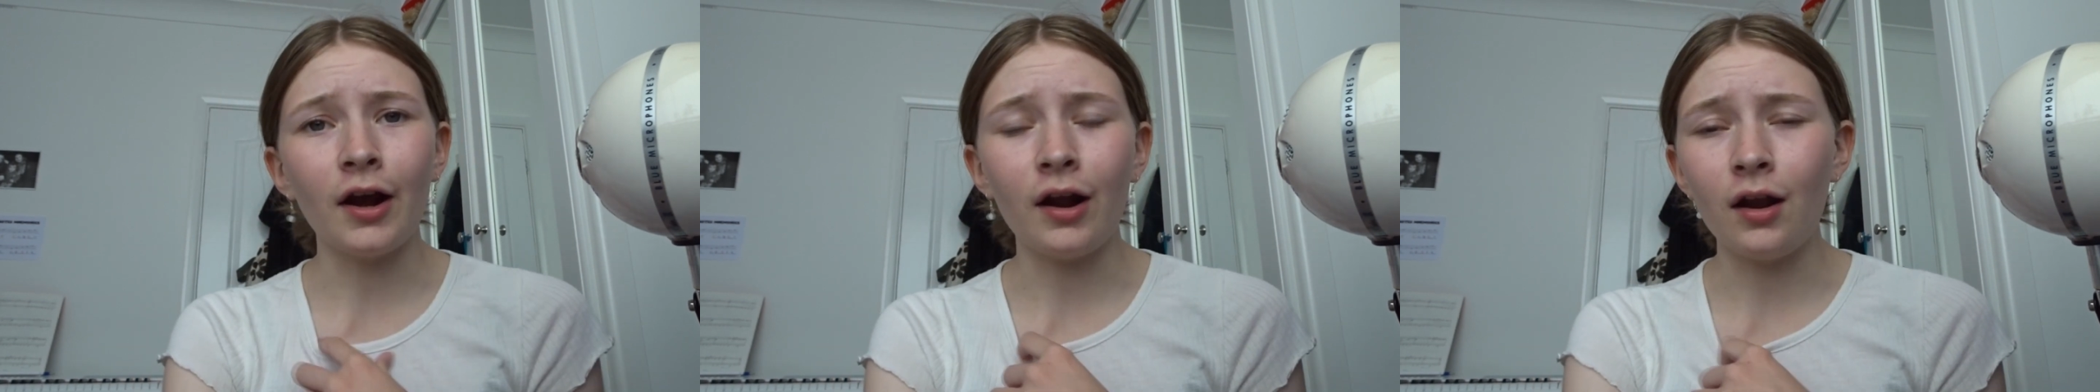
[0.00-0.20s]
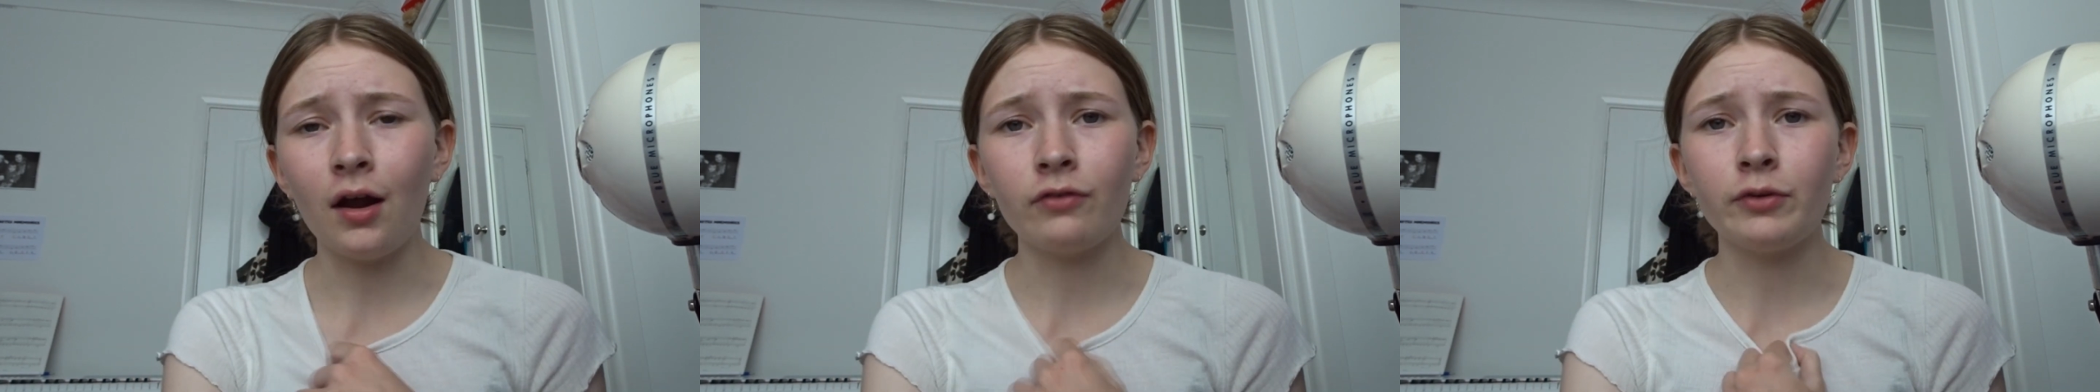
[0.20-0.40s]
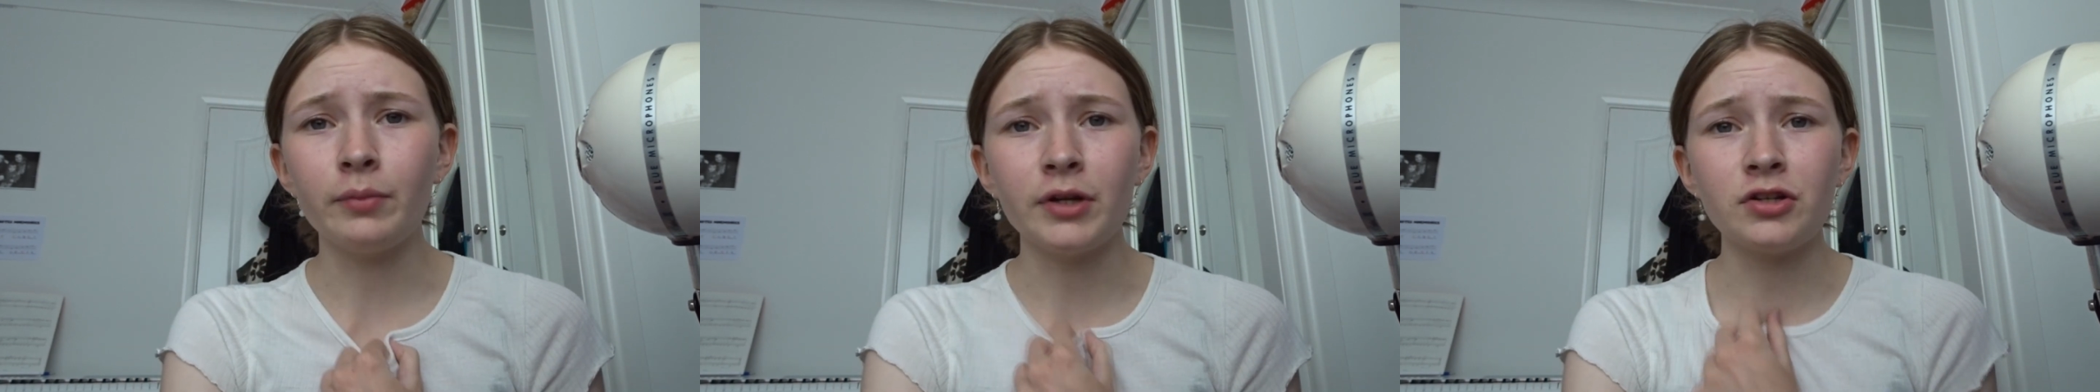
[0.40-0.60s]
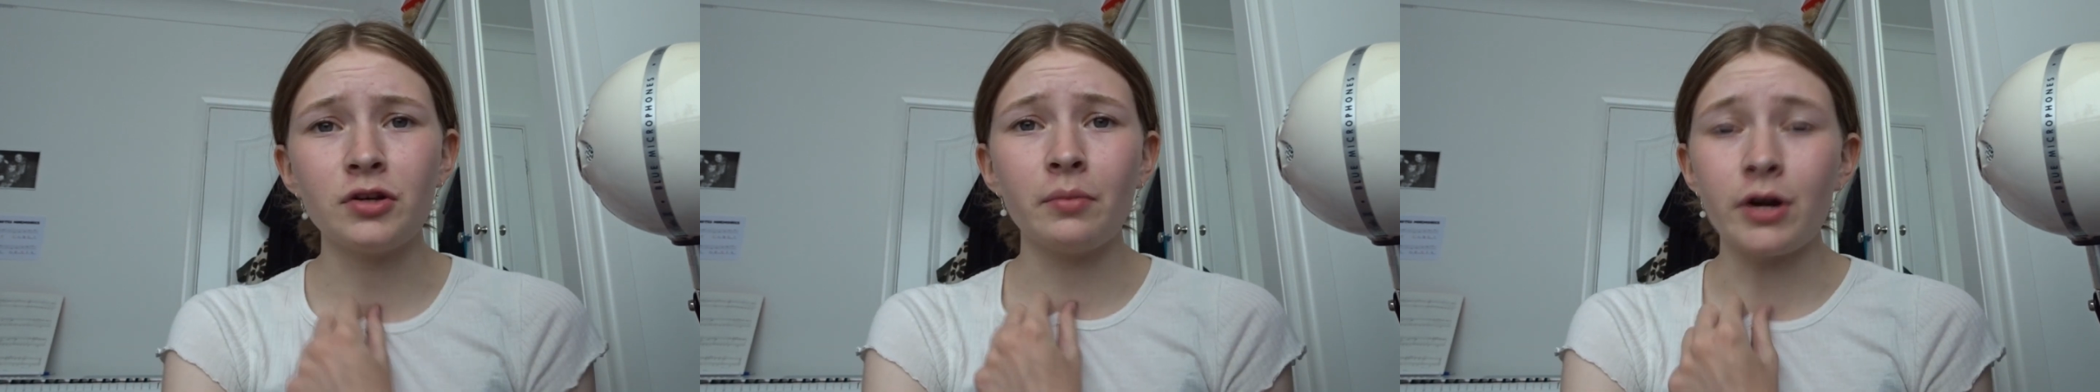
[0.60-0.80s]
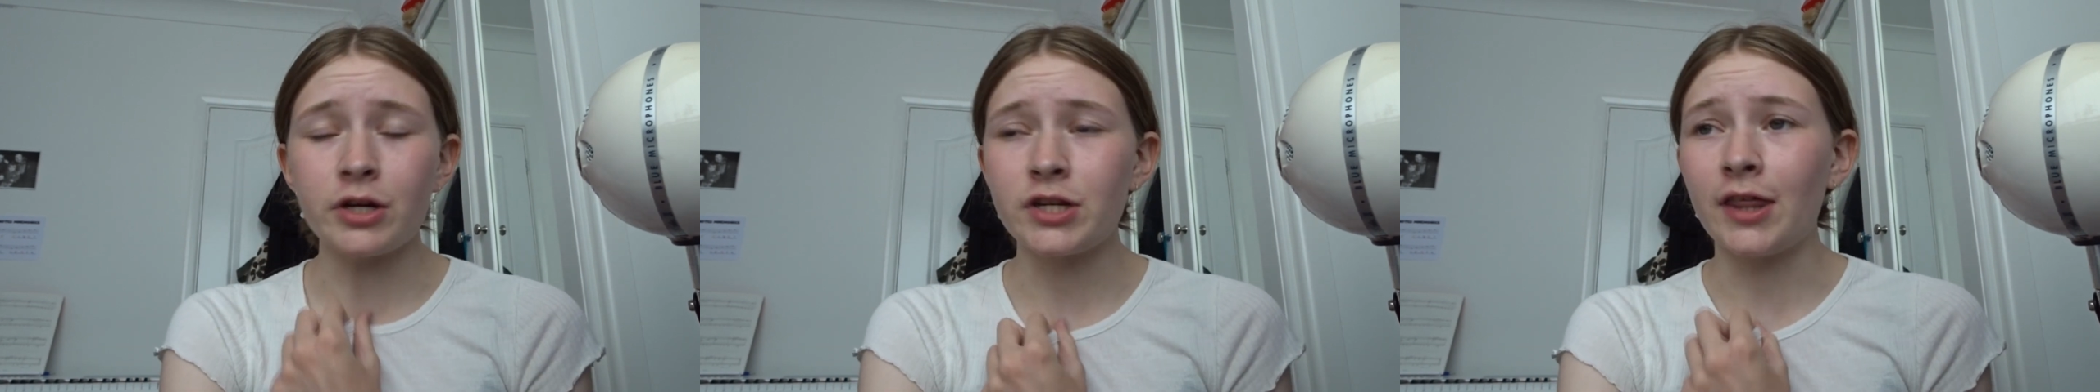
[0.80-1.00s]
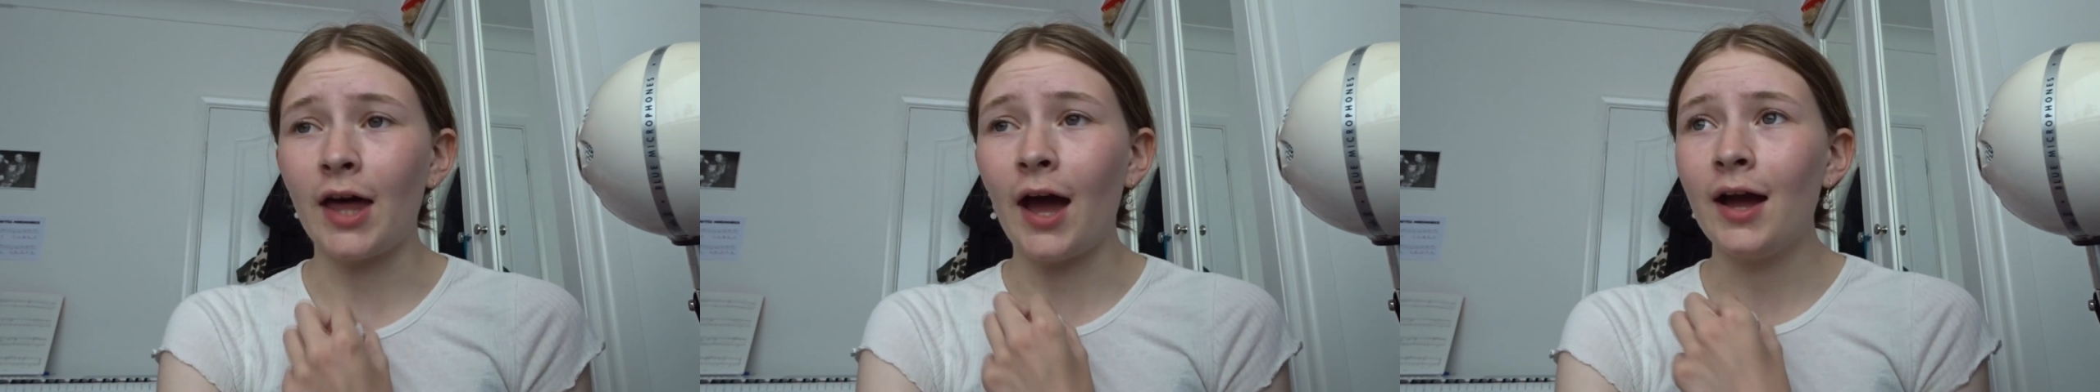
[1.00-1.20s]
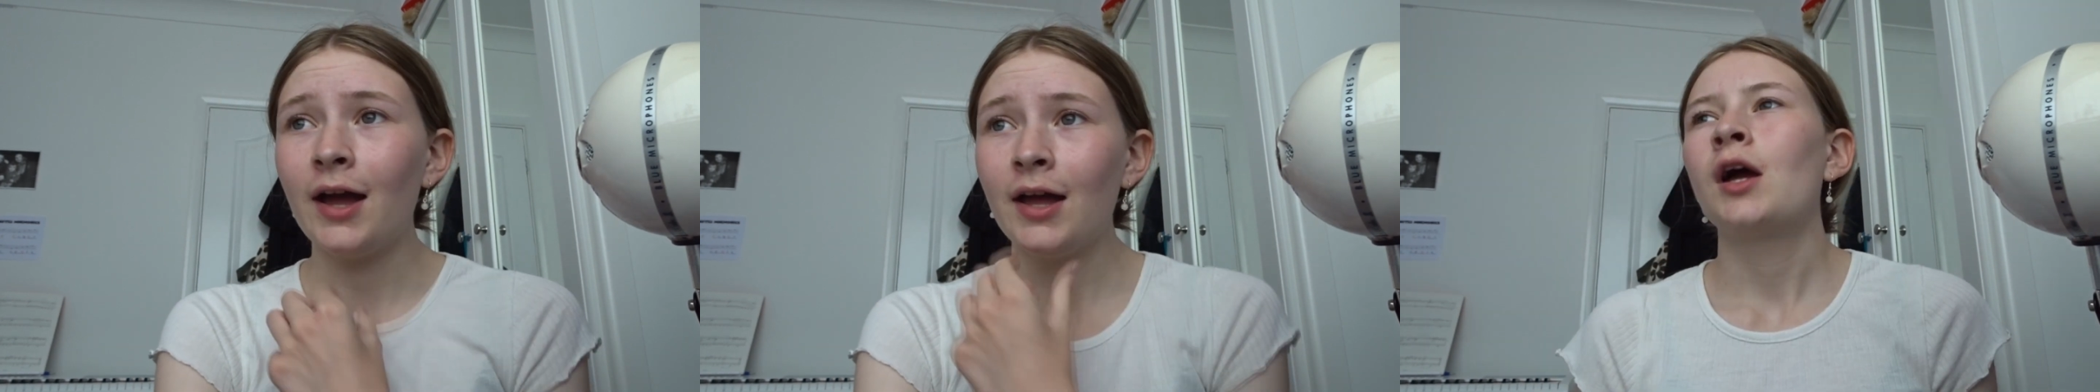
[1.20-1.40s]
I laughed a bit too much at that.